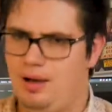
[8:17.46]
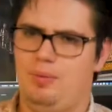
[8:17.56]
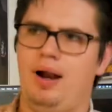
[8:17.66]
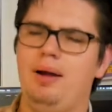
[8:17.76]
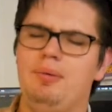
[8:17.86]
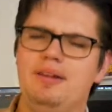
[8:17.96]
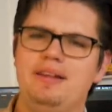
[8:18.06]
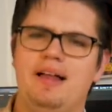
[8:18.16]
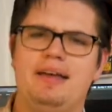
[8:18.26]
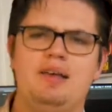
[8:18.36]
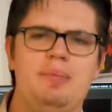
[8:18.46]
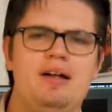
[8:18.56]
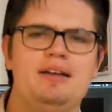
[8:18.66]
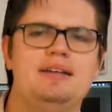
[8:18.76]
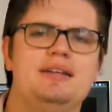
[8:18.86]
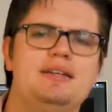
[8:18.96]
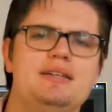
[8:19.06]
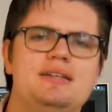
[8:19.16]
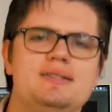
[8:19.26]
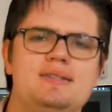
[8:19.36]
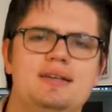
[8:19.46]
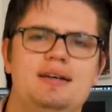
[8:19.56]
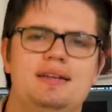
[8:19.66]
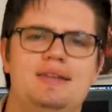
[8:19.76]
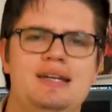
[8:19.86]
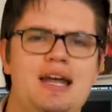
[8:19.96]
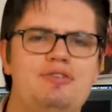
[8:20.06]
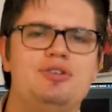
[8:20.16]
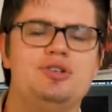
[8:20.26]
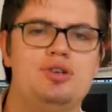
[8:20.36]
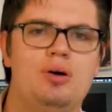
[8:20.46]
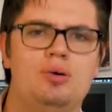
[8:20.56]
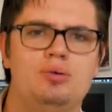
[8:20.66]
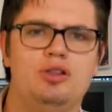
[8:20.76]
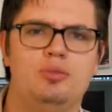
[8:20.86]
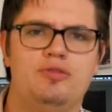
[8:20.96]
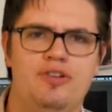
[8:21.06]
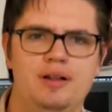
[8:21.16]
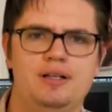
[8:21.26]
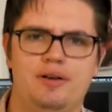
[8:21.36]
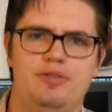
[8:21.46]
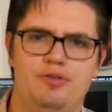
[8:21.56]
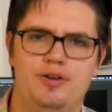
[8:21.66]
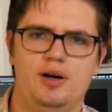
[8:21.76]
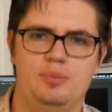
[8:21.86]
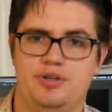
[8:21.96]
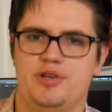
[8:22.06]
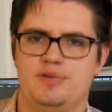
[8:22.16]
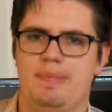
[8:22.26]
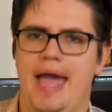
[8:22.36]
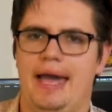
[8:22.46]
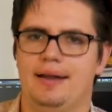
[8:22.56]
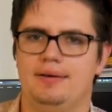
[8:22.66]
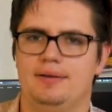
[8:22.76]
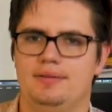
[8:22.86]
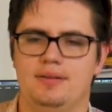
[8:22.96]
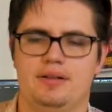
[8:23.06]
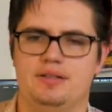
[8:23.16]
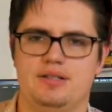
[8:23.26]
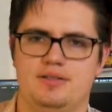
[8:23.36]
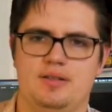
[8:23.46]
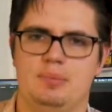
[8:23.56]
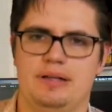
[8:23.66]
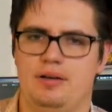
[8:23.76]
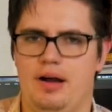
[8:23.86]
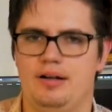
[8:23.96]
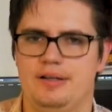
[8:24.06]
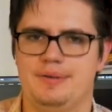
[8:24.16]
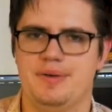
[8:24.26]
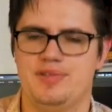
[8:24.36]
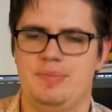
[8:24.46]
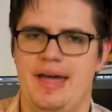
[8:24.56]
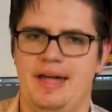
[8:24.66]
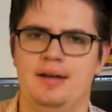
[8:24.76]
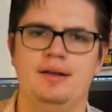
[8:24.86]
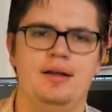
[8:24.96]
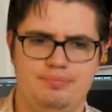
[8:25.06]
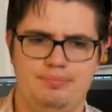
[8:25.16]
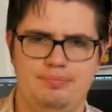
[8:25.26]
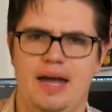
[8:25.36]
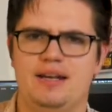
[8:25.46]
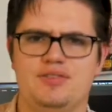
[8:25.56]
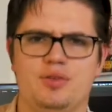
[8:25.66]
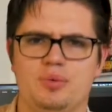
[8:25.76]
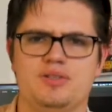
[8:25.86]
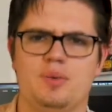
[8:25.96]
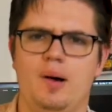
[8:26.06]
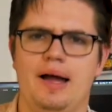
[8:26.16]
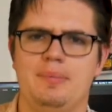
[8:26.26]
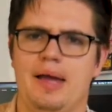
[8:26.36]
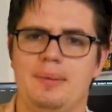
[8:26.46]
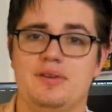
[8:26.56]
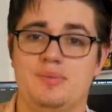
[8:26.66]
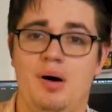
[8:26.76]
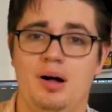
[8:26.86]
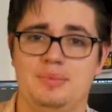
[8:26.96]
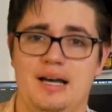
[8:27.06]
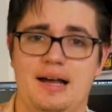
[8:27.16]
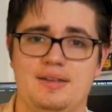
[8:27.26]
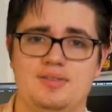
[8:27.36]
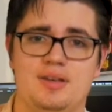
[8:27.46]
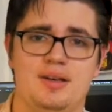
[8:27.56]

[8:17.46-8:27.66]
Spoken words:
What I really like about it is they never show the villain of the film, which is Man. They just simply credit him as Man. Man is the reason why Bambi's mom dies.